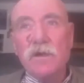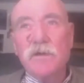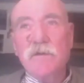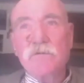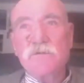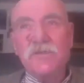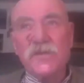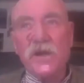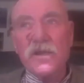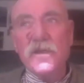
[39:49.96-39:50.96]

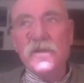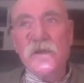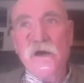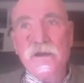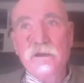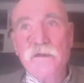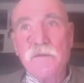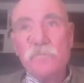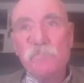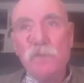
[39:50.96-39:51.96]
study done
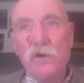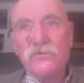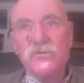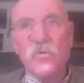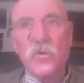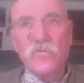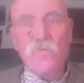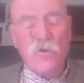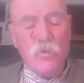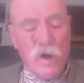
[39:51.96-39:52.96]
post-World War